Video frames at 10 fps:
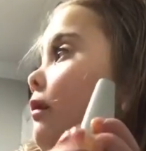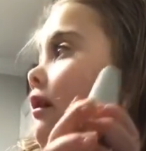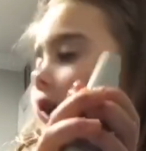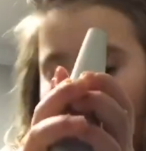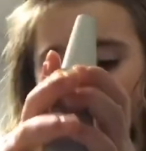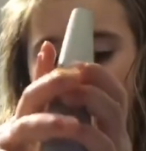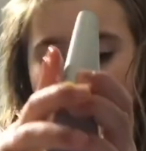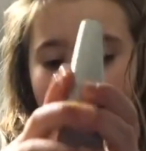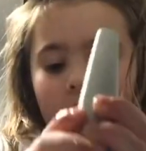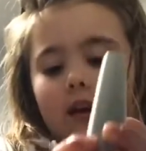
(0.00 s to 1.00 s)
would not
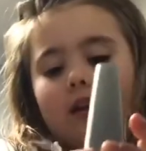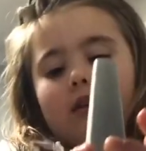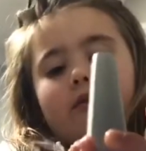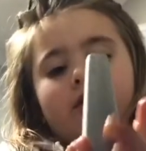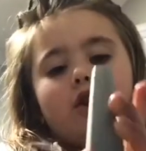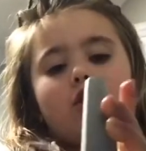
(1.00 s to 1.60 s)
go in. I guess it was